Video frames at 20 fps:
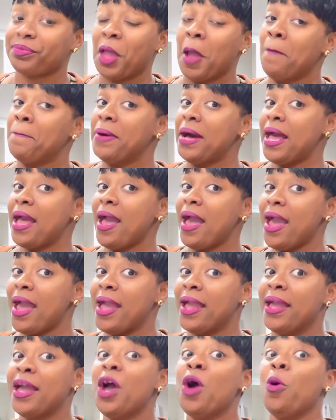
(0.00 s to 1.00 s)
But
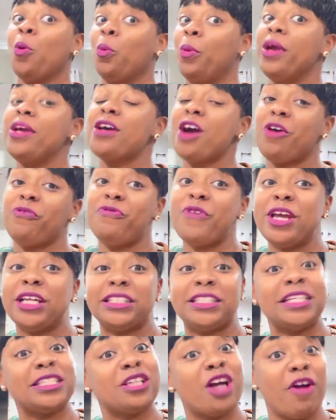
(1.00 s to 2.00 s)
hey, we gonna
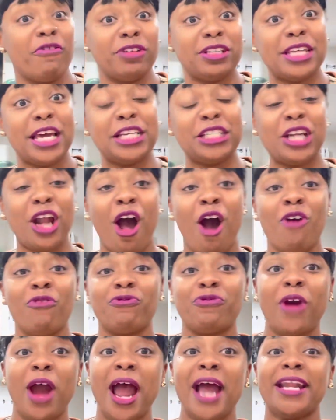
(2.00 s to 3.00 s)
finish this conversation on
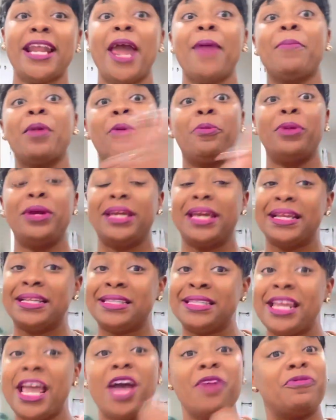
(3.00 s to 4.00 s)
Friday, but we
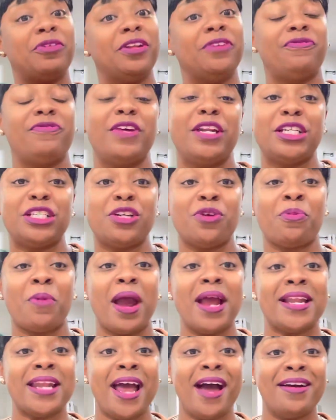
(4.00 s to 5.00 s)
can definitely finish it
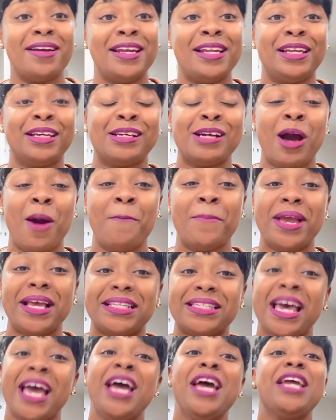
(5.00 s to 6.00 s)
right now in the
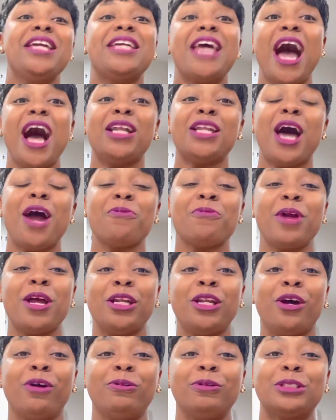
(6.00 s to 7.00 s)
comments. Y'all
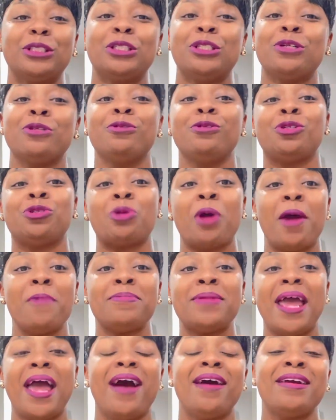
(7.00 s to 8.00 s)
already know what to do.
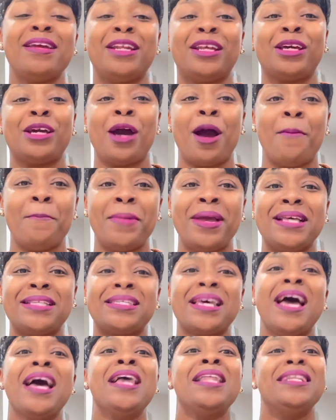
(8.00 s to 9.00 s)
Drop down in the
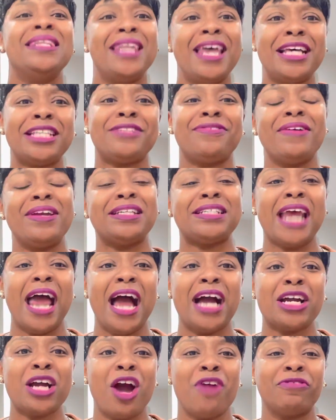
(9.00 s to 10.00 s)
comments. Let's finish
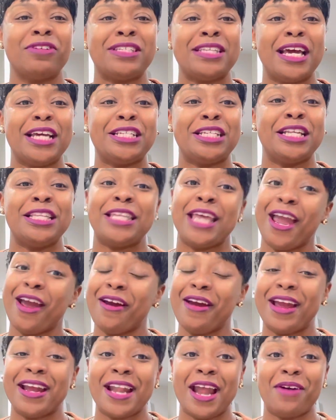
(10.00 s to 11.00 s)
our conversation
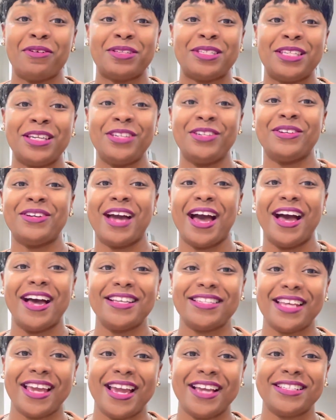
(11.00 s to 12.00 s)
there, and I will see you
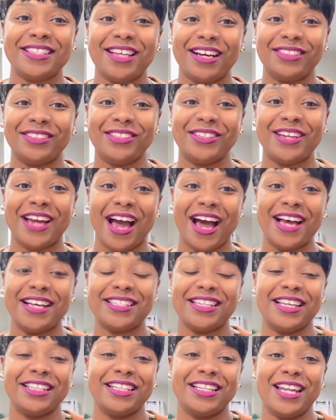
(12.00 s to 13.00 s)
guys and talk to you
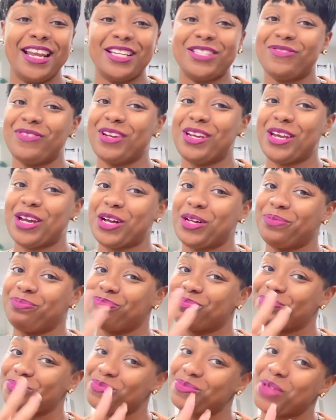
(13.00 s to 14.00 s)
guys in the next video.
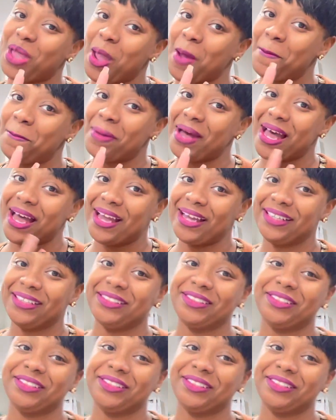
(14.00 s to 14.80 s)
Bye.